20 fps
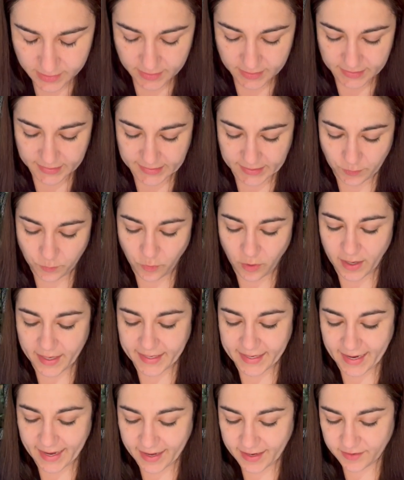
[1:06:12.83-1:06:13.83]
So what I
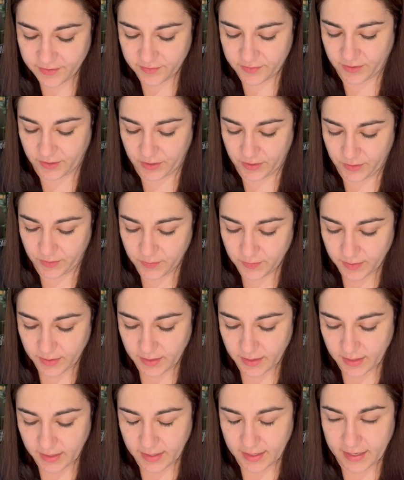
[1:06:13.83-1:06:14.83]
can do,
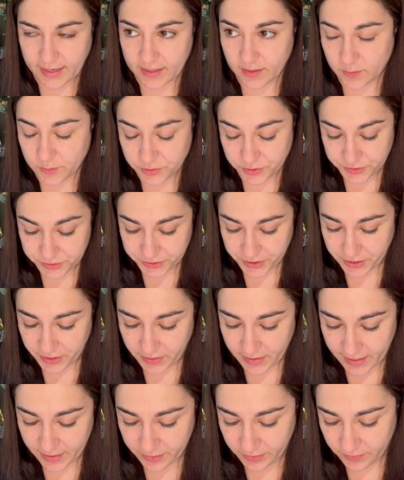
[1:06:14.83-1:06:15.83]
and I'll just show
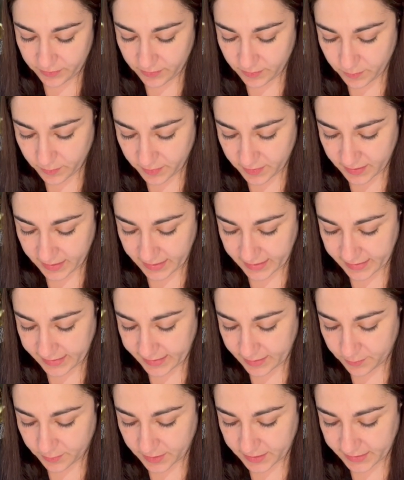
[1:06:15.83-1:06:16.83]
you how you do it with an
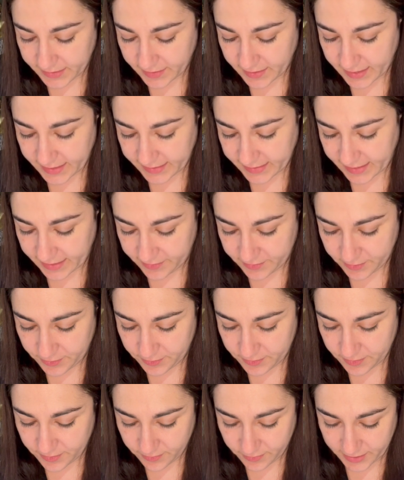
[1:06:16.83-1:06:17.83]
easier one. So let's say 2
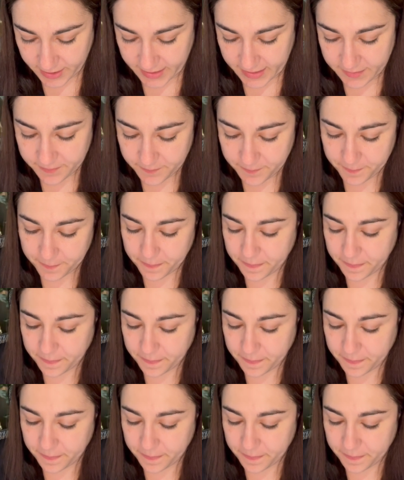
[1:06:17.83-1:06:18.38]
to 3.